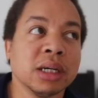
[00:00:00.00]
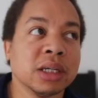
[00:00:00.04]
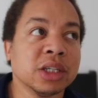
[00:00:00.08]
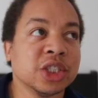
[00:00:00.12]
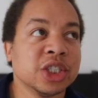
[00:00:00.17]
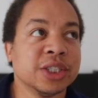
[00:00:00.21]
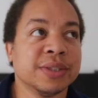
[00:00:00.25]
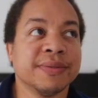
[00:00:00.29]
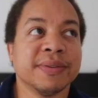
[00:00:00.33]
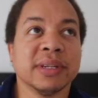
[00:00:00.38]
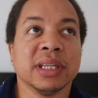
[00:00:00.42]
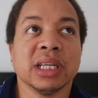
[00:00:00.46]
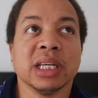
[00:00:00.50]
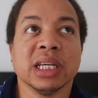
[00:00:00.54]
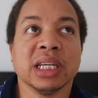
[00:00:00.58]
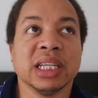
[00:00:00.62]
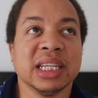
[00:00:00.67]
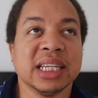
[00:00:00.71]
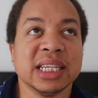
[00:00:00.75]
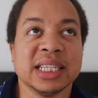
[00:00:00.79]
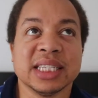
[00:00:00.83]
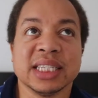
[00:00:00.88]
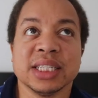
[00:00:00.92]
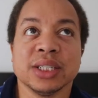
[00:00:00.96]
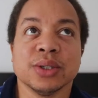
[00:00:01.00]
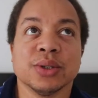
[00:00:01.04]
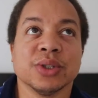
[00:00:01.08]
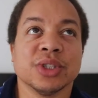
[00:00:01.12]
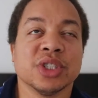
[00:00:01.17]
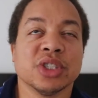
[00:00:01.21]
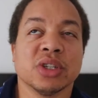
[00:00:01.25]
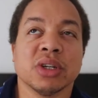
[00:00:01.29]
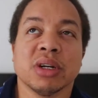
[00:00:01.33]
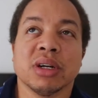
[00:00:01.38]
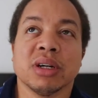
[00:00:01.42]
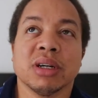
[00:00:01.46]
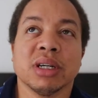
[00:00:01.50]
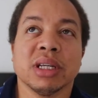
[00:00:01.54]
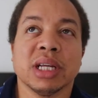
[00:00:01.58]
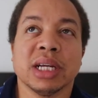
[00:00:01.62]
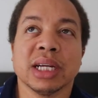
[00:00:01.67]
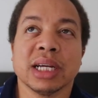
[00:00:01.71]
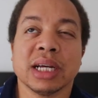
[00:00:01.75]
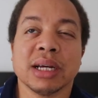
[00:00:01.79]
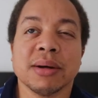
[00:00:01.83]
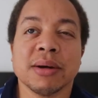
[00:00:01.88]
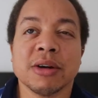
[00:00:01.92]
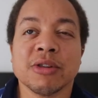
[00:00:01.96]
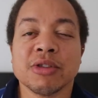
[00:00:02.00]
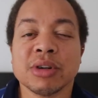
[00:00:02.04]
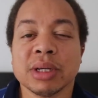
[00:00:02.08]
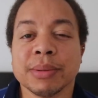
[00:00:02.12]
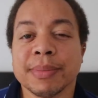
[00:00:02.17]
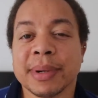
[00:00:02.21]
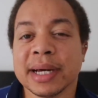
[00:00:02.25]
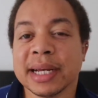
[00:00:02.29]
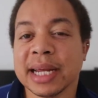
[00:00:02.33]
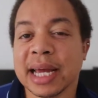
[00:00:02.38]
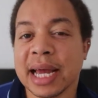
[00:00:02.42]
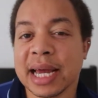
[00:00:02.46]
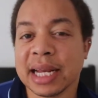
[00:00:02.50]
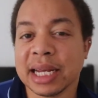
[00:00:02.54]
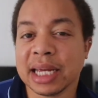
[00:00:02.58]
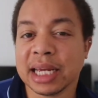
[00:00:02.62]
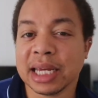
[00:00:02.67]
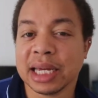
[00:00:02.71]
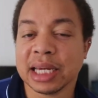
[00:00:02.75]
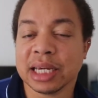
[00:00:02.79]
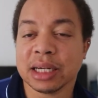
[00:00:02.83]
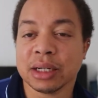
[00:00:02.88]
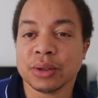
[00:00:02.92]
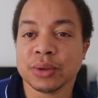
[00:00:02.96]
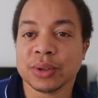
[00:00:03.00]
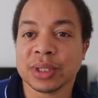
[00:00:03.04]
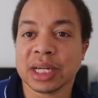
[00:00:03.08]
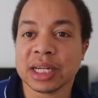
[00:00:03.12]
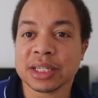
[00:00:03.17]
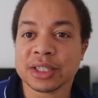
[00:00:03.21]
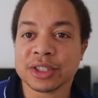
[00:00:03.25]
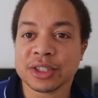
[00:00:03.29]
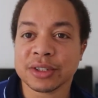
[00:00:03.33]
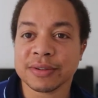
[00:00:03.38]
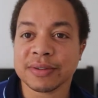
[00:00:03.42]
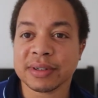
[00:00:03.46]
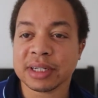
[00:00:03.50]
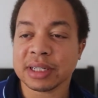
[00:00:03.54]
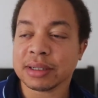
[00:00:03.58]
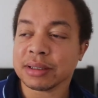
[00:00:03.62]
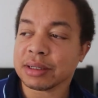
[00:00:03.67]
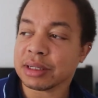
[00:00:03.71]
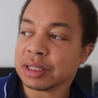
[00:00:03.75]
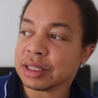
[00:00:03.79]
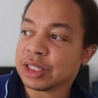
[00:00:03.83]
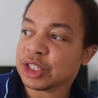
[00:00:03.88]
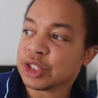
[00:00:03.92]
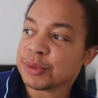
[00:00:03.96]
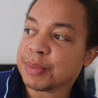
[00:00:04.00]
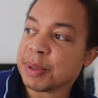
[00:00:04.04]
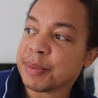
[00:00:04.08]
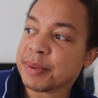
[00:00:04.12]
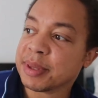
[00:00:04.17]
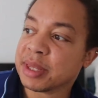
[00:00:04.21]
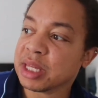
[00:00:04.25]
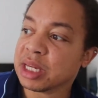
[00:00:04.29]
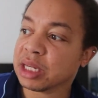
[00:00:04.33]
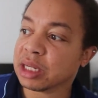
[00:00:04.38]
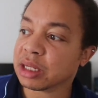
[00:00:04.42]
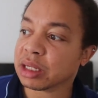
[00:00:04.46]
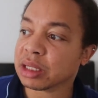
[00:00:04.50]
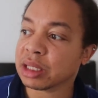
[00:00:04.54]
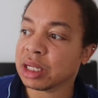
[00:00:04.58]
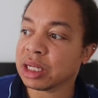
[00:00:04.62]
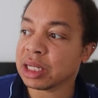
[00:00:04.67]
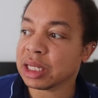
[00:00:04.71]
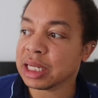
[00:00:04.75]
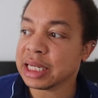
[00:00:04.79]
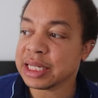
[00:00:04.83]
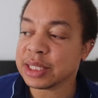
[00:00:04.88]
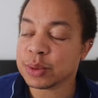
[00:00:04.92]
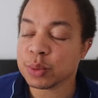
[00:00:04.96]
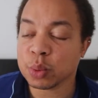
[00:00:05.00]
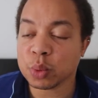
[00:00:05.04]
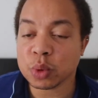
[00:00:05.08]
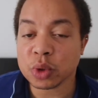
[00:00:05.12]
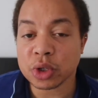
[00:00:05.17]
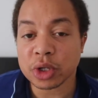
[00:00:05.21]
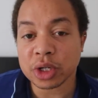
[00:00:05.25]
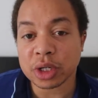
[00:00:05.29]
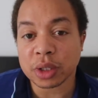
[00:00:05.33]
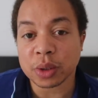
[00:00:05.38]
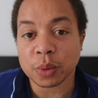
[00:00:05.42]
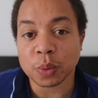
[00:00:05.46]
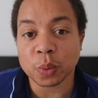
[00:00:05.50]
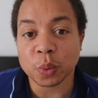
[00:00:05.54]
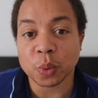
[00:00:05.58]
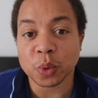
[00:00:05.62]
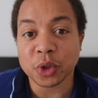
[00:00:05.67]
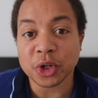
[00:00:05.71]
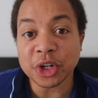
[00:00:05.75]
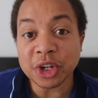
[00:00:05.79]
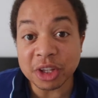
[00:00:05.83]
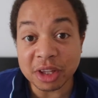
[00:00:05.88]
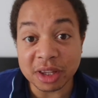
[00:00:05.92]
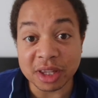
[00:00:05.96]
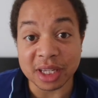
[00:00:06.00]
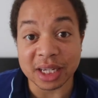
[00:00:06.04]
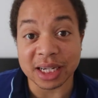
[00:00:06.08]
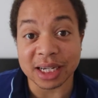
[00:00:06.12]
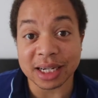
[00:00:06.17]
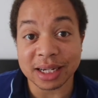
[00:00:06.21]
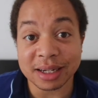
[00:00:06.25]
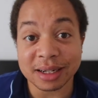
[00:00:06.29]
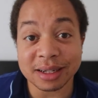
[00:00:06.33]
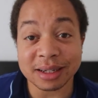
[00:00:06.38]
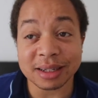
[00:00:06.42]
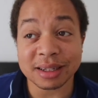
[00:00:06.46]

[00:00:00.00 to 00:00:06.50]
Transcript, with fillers: she's feeling dizzy or she's got like a really bad headache and all that stuff. And uh, it just made me think like, is work worth it?